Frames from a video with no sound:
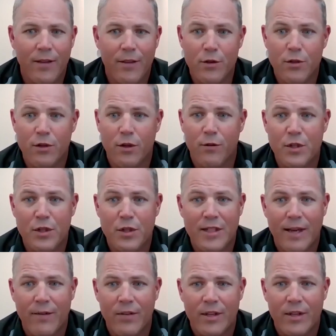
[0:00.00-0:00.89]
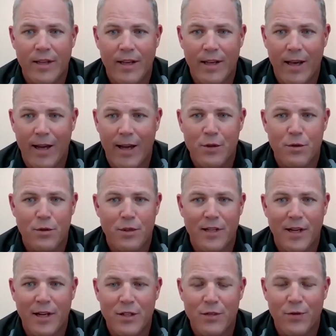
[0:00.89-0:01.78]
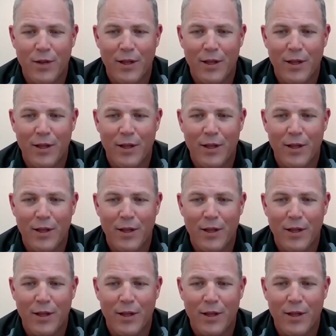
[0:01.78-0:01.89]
there's over 70 exercise